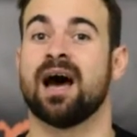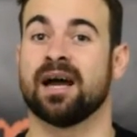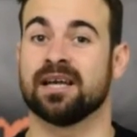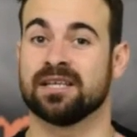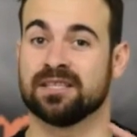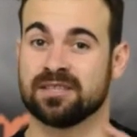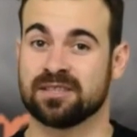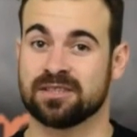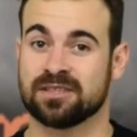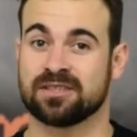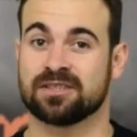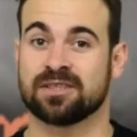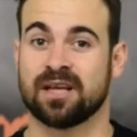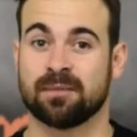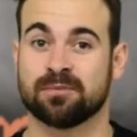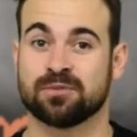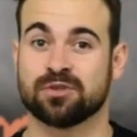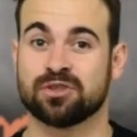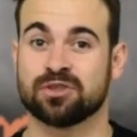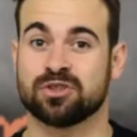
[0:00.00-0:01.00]
I just,
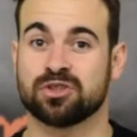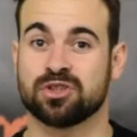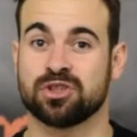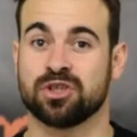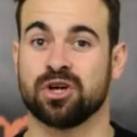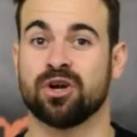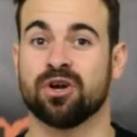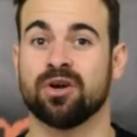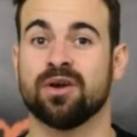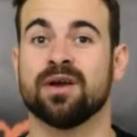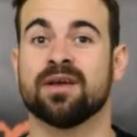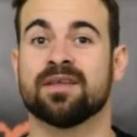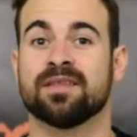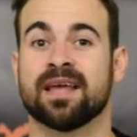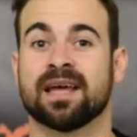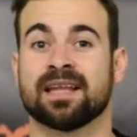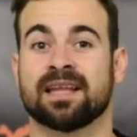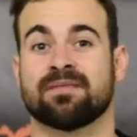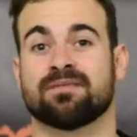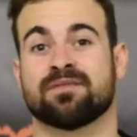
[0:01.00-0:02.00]
I'm just sure
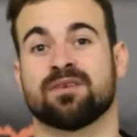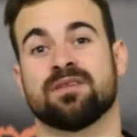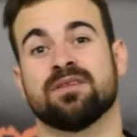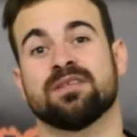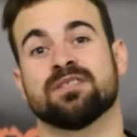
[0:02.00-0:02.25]
that after